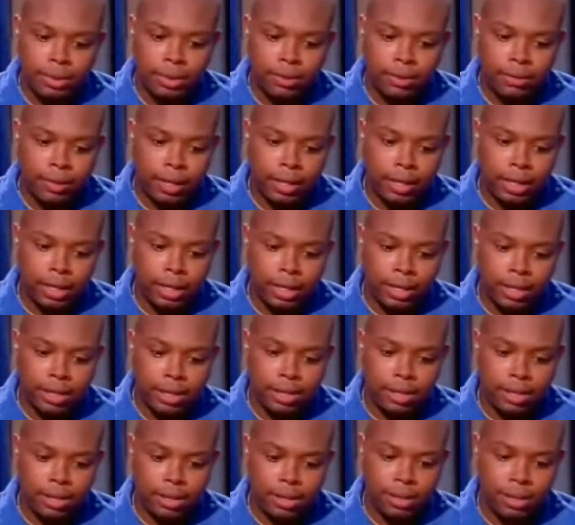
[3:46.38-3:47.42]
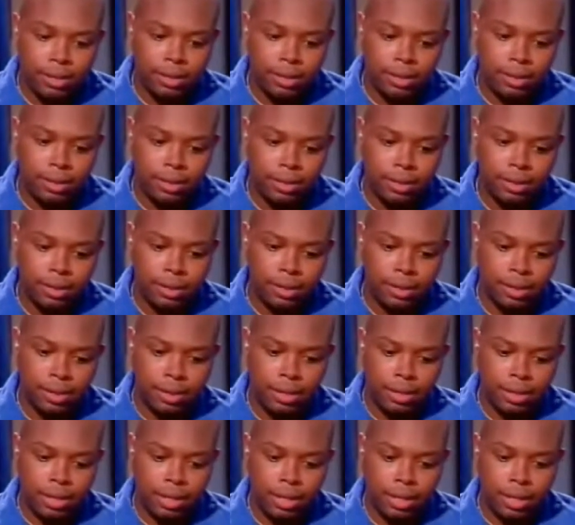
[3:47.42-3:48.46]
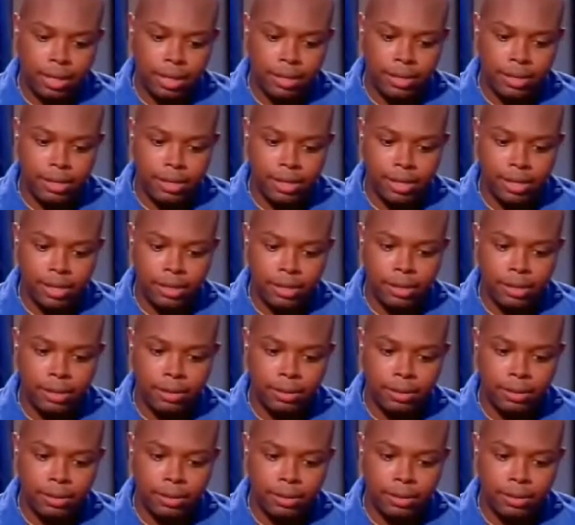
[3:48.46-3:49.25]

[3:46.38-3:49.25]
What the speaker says: if I get this here.